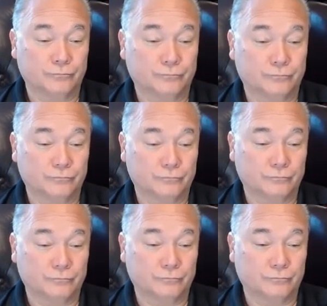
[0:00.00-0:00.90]

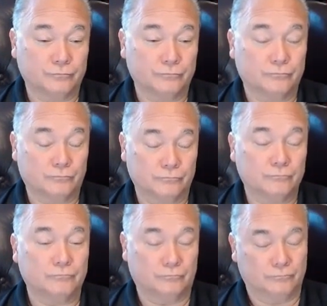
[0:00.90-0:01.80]

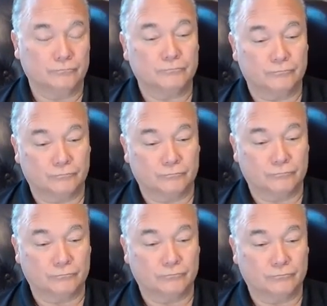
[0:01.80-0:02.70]

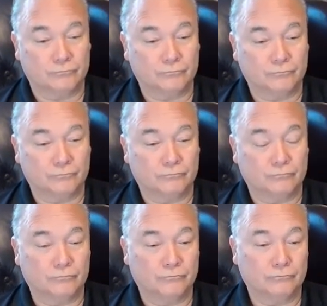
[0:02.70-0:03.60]

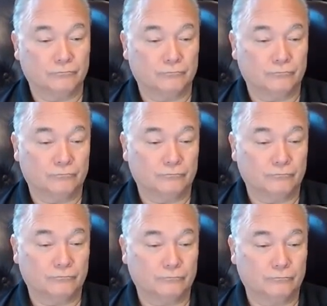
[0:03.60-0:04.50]

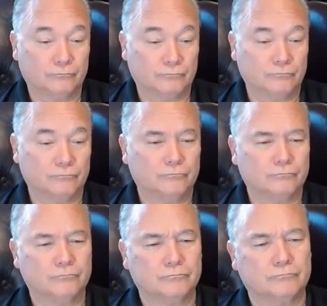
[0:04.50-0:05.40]

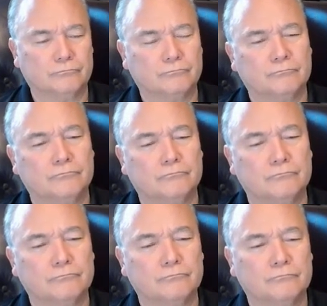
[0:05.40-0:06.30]

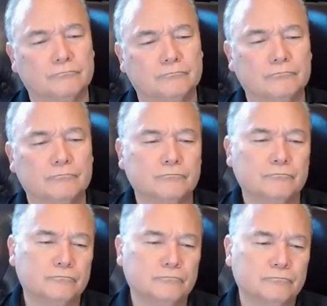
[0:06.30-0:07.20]

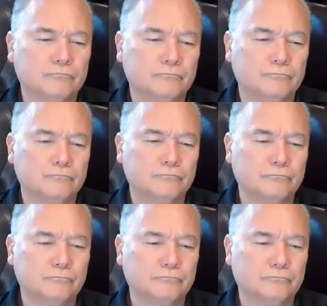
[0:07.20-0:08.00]
No words are spoken by the person on screen.